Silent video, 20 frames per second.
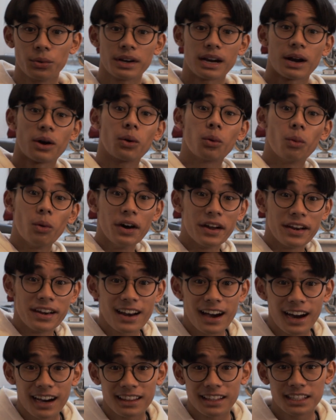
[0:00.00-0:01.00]
in hour
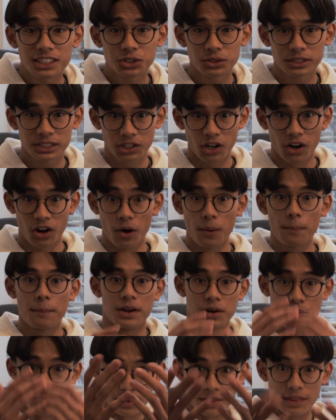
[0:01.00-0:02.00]
one, I literally start out
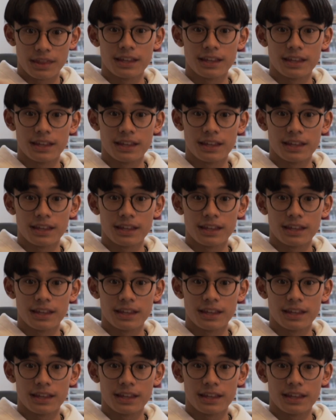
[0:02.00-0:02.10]
by doing